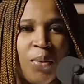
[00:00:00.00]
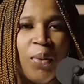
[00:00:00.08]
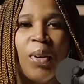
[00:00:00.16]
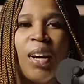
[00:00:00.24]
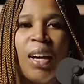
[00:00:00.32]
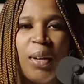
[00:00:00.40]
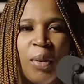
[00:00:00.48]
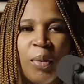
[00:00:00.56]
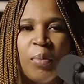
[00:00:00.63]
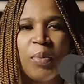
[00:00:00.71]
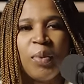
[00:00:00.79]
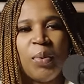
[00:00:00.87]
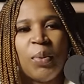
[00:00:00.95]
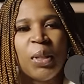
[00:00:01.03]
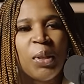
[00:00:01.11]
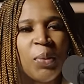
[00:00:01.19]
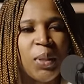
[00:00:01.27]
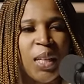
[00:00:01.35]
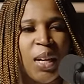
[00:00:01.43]
Well, I hope with
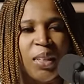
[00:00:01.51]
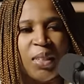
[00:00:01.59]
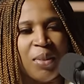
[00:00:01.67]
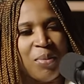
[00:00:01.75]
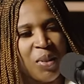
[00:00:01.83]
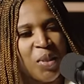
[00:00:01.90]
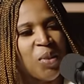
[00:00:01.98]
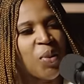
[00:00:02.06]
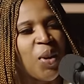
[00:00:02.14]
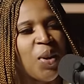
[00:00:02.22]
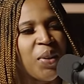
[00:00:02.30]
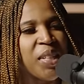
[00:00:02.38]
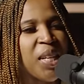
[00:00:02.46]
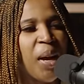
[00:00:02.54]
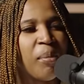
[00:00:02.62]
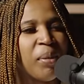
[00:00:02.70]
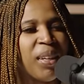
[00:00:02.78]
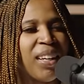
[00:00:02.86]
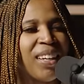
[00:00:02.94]
or without them that you were always happy.